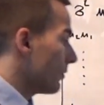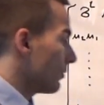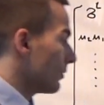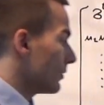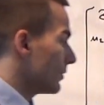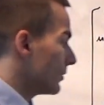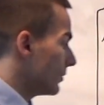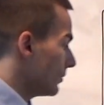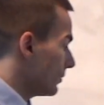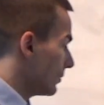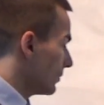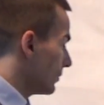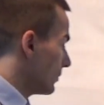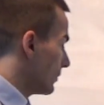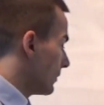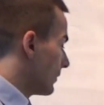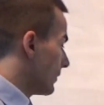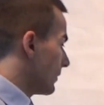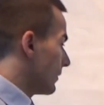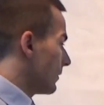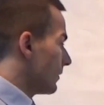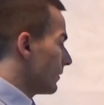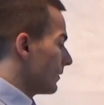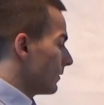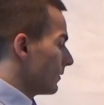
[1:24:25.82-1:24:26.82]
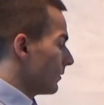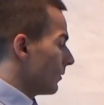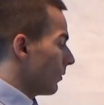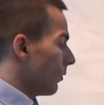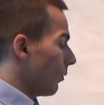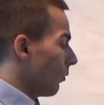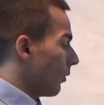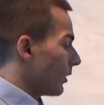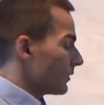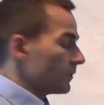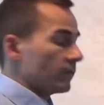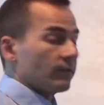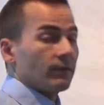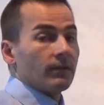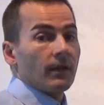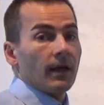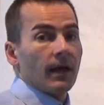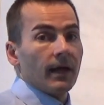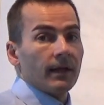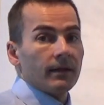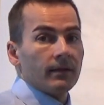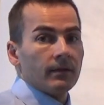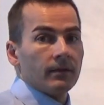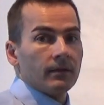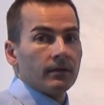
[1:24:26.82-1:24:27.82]
and U2, what's
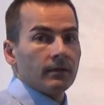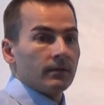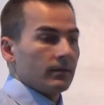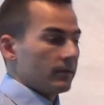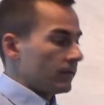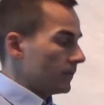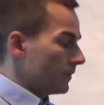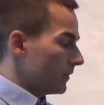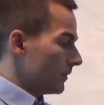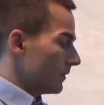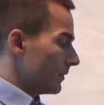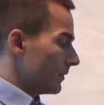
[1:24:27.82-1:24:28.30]
that?